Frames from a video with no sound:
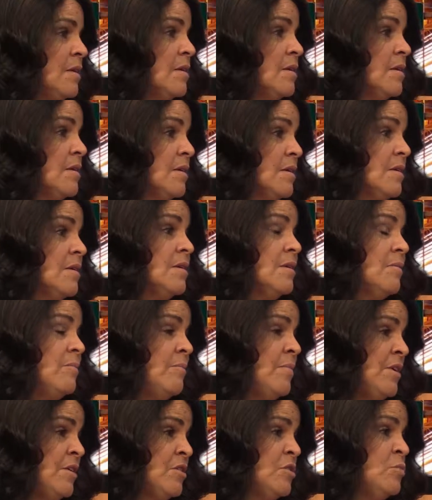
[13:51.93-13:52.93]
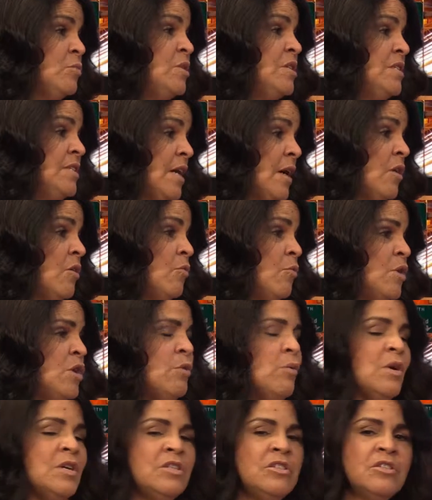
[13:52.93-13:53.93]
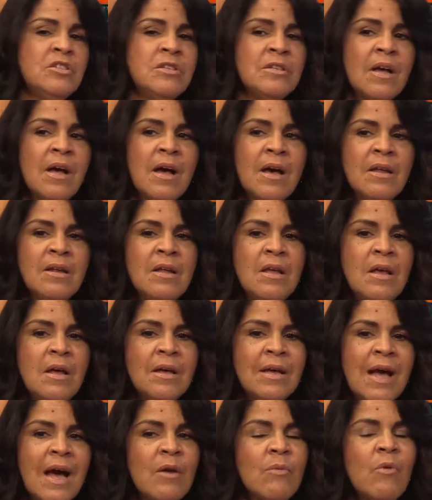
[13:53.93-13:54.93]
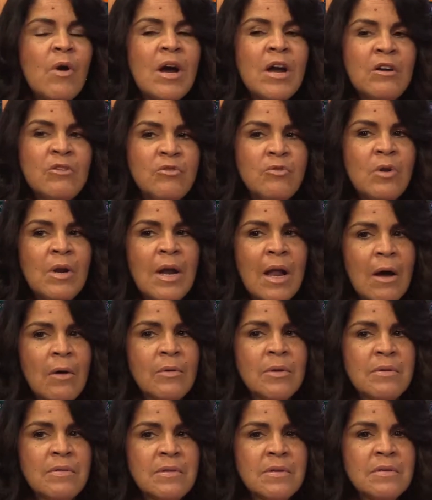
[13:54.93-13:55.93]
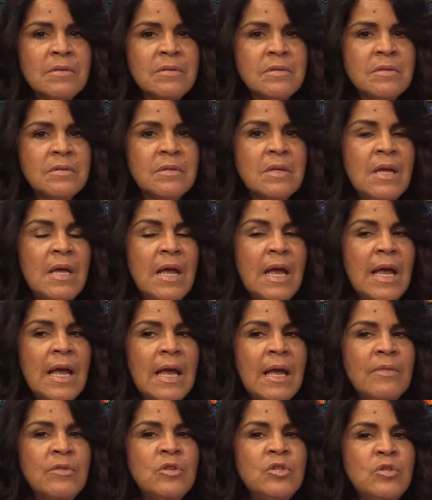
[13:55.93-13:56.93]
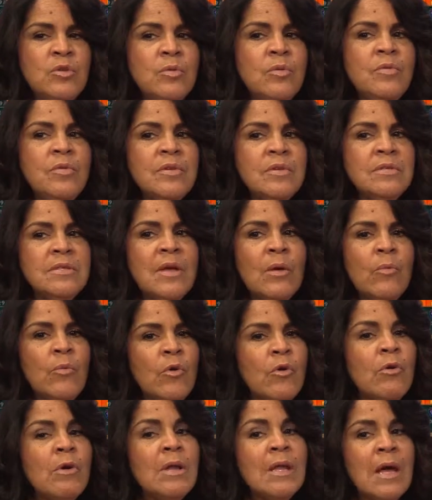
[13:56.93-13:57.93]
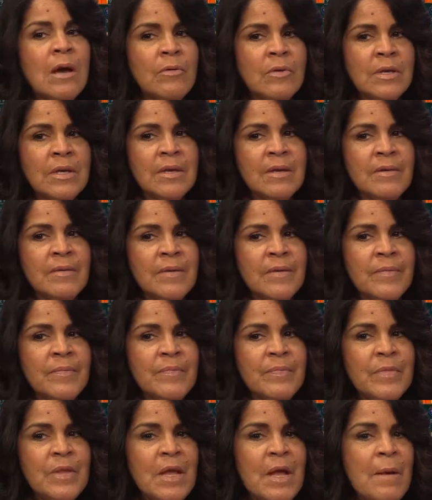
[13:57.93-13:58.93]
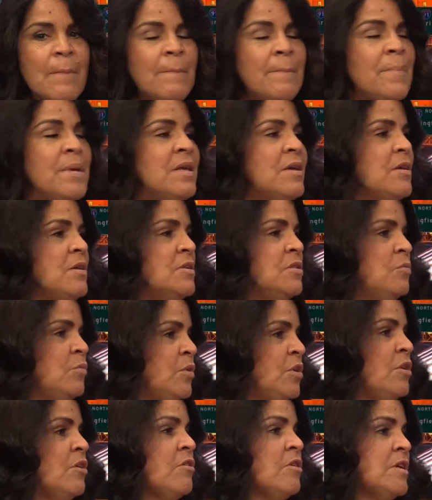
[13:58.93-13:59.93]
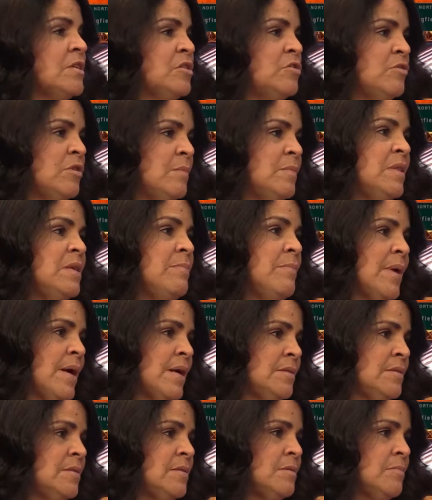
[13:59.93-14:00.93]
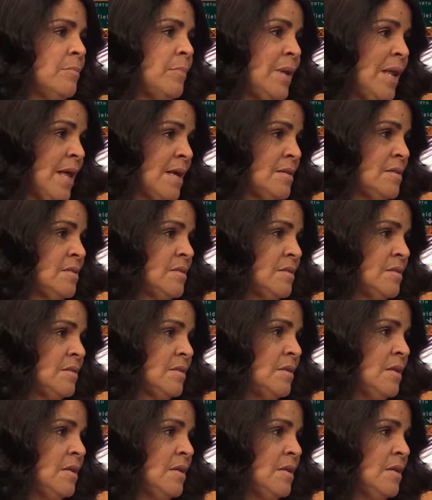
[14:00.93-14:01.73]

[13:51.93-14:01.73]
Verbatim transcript: Yes. Because we doubt, we question God. God, why are you allowing this? And the truth is that we're allowing it because we Makes are extremely blessed.